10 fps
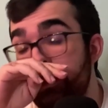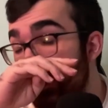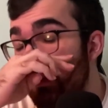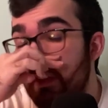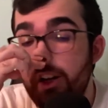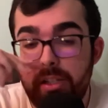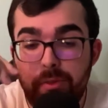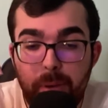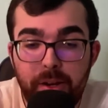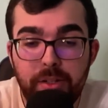The Flyers have a
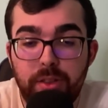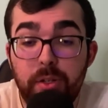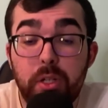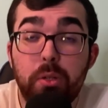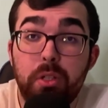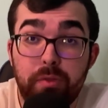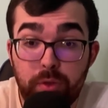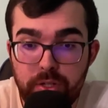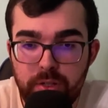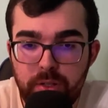minus 30 goal
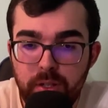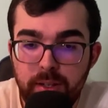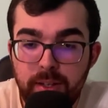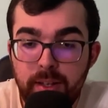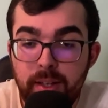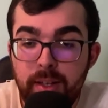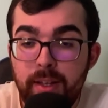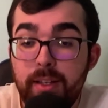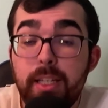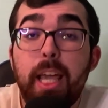differential.
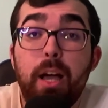Yeah.